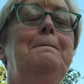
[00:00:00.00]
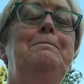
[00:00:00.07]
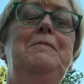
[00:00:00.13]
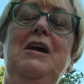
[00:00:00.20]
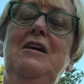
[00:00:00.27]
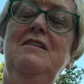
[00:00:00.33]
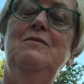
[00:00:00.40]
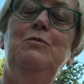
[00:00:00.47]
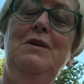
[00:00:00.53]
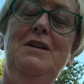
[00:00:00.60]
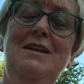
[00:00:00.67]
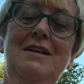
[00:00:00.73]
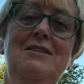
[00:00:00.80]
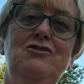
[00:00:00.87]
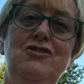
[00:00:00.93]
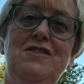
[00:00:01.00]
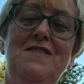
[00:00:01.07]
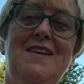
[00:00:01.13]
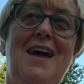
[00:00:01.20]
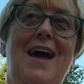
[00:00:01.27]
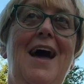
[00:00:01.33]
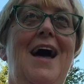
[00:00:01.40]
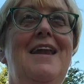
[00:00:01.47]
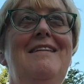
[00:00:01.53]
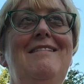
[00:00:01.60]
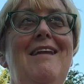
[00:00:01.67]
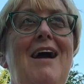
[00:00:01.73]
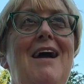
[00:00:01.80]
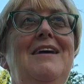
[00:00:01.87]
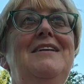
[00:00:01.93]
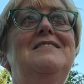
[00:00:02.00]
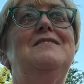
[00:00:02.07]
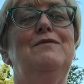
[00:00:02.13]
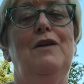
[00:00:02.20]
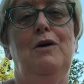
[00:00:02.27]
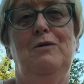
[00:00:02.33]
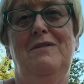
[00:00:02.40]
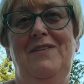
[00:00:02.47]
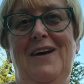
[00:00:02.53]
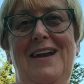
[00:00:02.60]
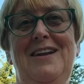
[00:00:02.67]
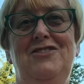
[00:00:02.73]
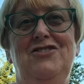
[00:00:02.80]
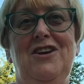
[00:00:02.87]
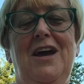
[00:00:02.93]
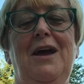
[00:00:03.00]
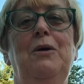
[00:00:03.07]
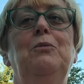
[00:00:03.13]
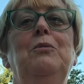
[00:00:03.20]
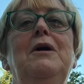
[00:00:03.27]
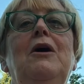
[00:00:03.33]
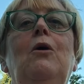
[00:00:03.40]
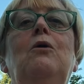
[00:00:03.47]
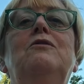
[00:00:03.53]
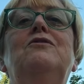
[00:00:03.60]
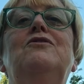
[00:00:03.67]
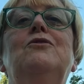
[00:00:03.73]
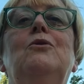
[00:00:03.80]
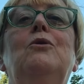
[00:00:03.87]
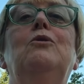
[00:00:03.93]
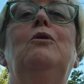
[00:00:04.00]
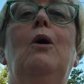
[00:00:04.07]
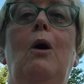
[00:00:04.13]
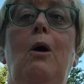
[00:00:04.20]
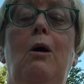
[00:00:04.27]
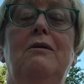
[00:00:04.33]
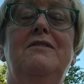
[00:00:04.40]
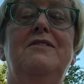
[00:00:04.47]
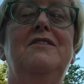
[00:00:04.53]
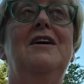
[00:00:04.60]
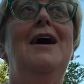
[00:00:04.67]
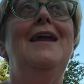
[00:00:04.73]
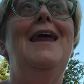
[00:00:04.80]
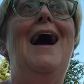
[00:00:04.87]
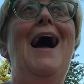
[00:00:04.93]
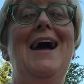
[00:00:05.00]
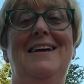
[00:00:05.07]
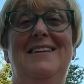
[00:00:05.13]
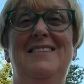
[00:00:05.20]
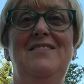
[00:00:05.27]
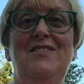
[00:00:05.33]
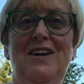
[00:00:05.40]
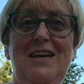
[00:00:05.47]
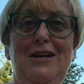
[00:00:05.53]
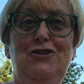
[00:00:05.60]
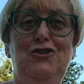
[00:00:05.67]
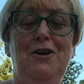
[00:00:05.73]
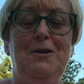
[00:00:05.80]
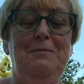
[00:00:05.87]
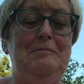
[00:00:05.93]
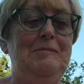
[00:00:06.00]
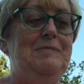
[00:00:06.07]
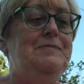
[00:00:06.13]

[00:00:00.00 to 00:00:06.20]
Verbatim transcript: because we didn't just get a nice flow of energy, we also got an activation.